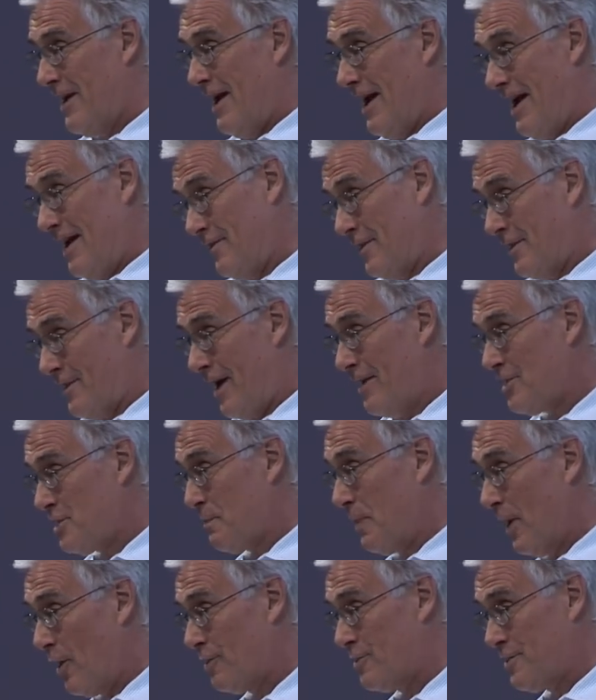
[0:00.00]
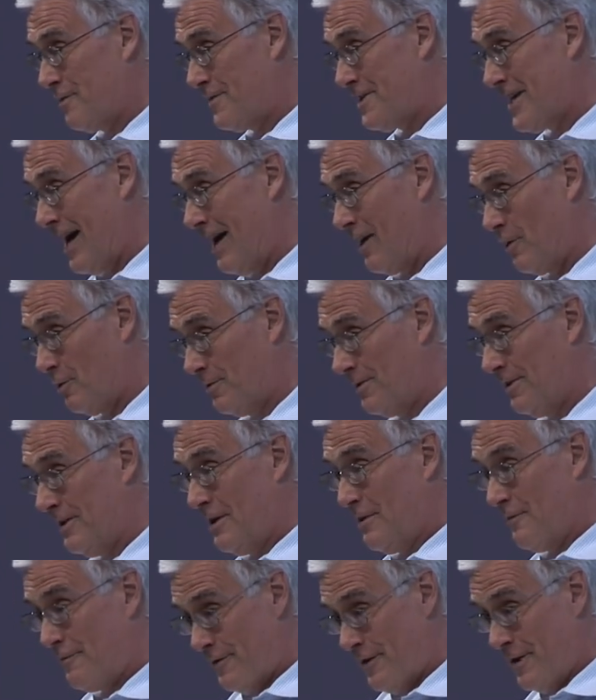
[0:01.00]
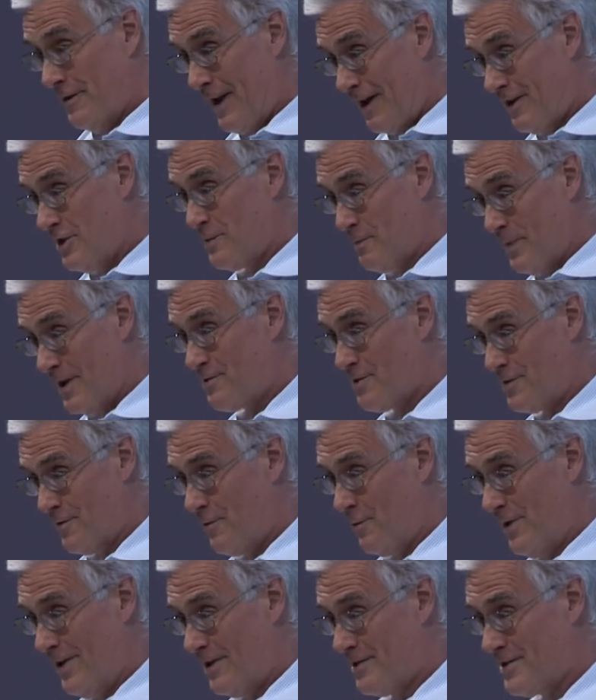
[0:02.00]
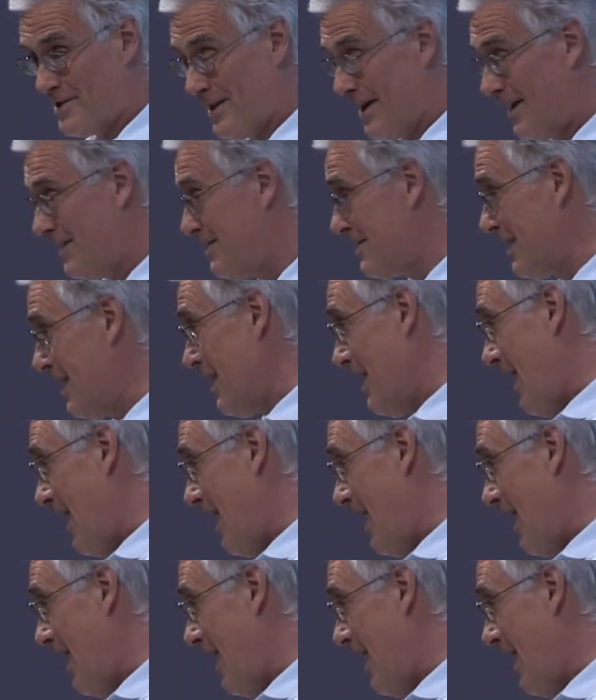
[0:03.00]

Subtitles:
in the nice part of town, for the nice bits of real estate,